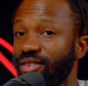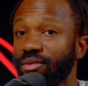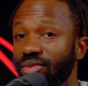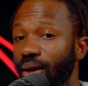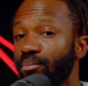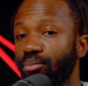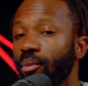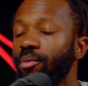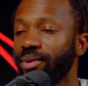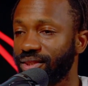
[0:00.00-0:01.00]
them
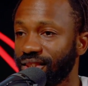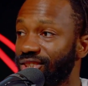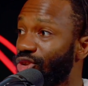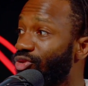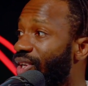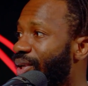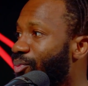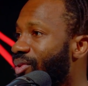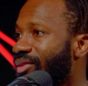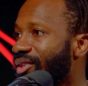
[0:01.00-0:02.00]
probably disagreeing
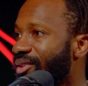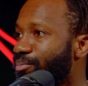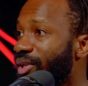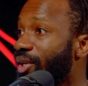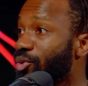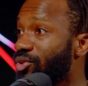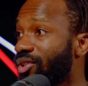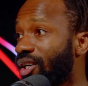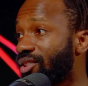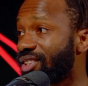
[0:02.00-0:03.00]
with the political
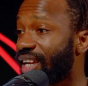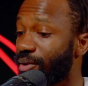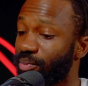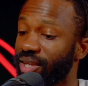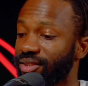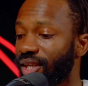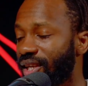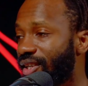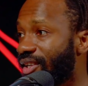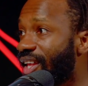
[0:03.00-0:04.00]
stances that are being
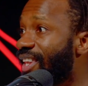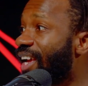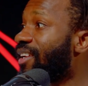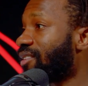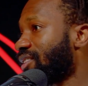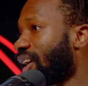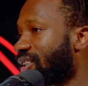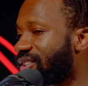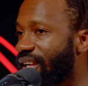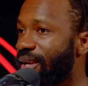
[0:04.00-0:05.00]
taken. And then,
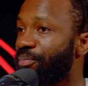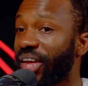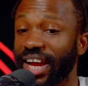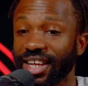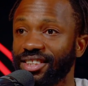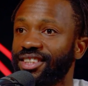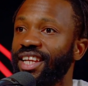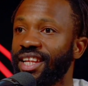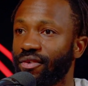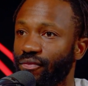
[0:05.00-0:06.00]
like you say, that is,
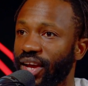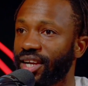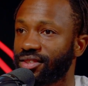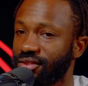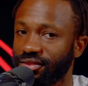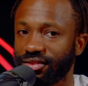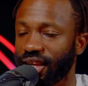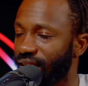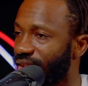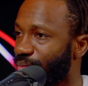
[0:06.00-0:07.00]
in effect,
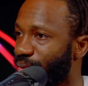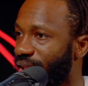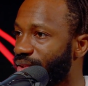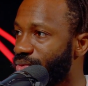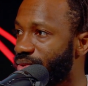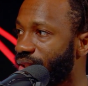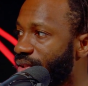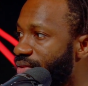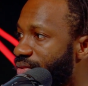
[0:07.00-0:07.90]
taking a political stance.